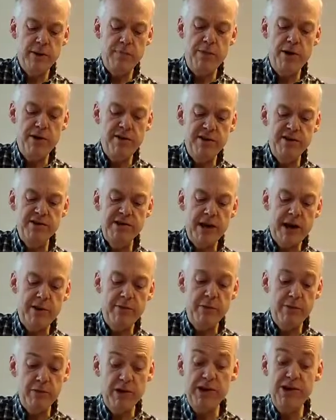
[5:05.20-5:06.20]
period of time,
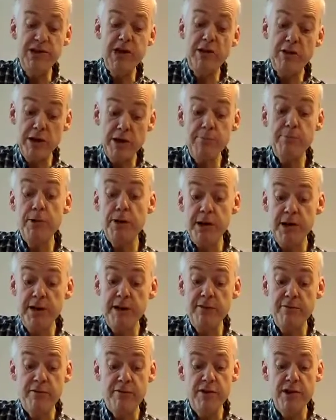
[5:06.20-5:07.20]
and we generally put it in
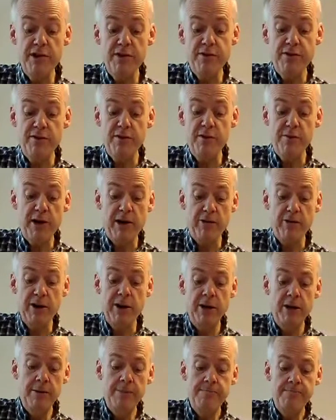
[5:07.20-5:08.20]
the fridge for about
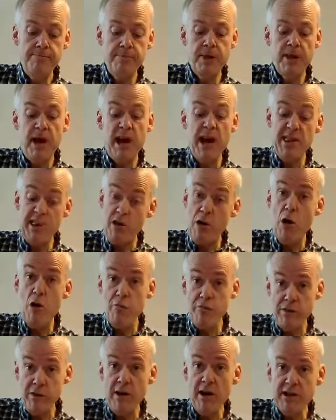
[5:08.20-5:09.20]
either
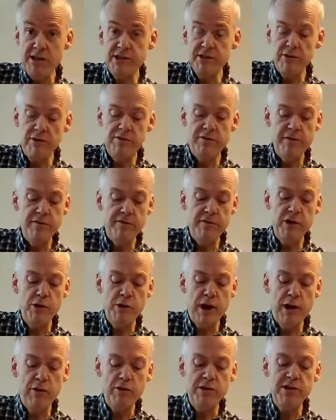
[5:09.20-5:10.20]
overnight or for a few
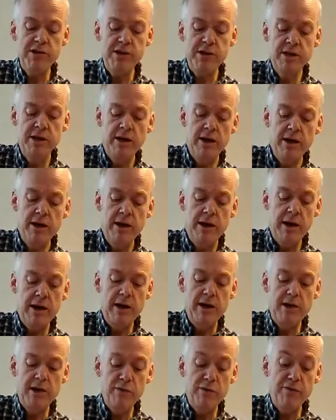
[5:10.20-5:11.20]
hours,
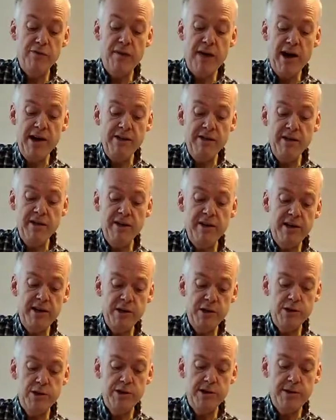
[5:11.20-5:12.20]
you'll find that
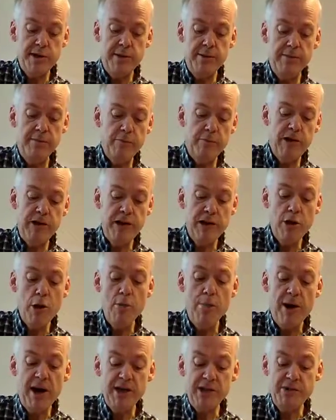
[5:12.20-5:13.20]
it's when you go
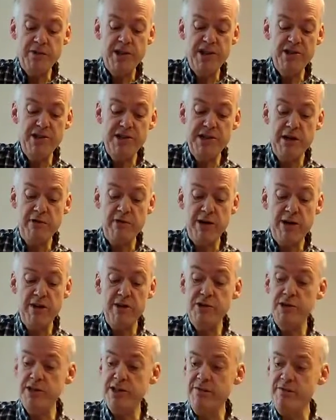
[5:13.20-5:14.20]
back to it, it's generally
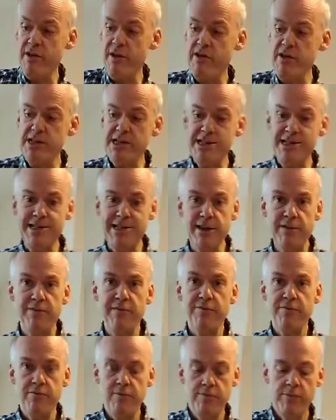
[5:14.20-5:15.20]
just a very stiff
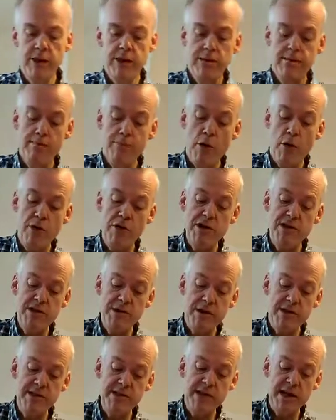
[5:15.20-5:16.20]

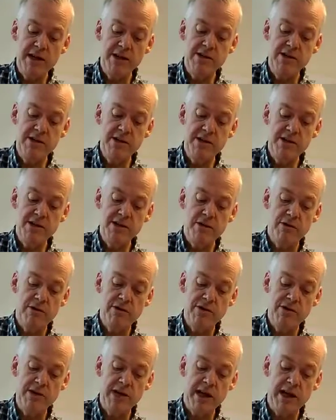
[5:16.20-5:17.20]
porridge-like texture. So I'll
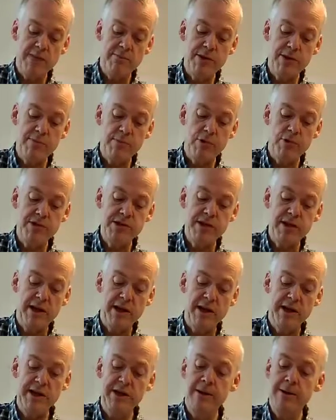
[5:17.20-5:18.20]
just add a bit more to
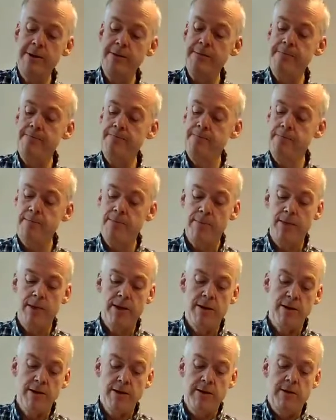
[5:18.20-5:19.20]
that.
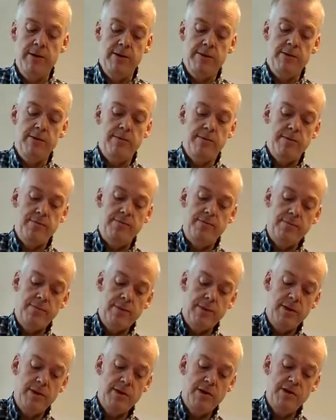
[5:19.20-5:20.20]

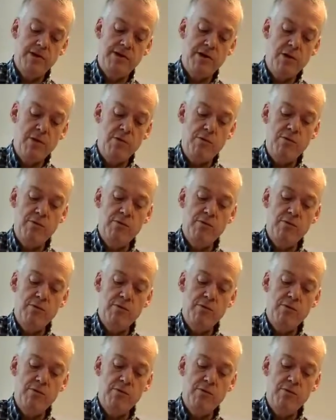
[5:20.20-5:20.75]
So